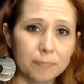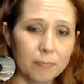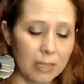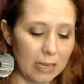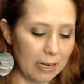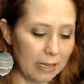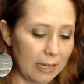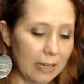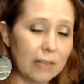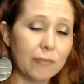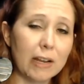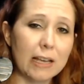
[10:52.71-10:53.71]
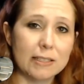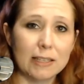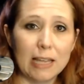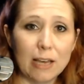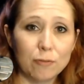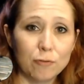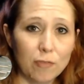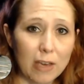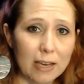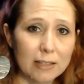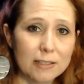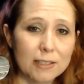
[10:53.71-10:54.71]
And again, if it has a loud
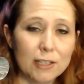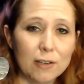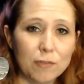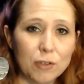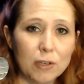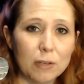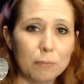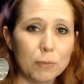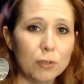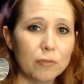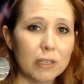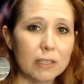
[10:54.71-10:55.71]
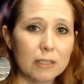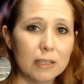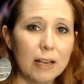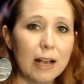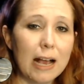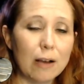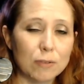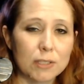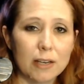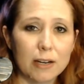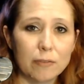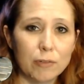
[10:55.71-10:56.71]
fan, see if you can move it outside
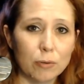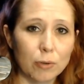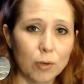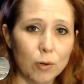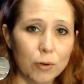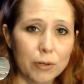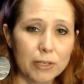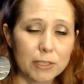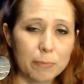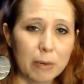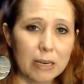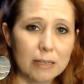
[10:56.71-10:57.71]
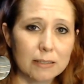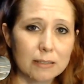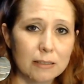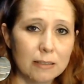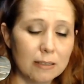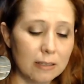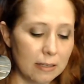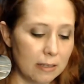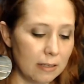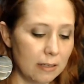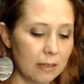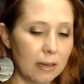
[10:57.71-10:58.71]
of your recording space,
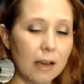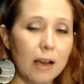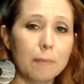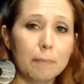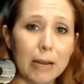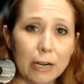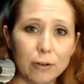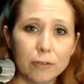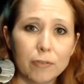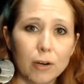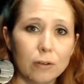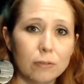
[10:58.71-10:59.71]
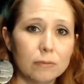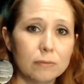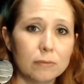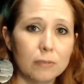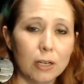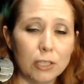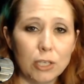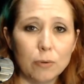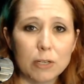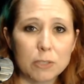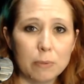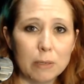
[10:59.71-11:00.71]
a microphone, a
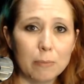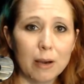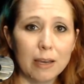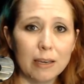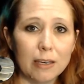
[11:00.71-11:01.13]
USB mic if you